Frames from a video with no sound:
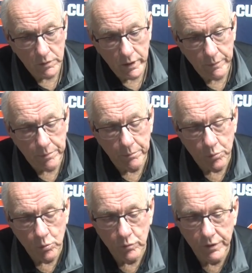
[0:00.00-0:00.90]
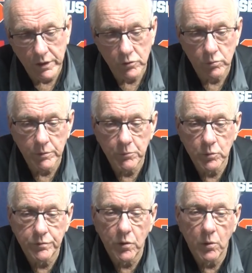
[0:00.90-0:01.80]
keep improving as we
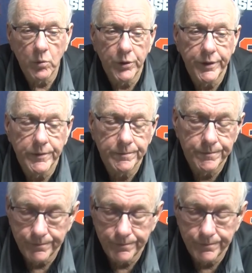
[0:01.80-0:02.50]
move forward here.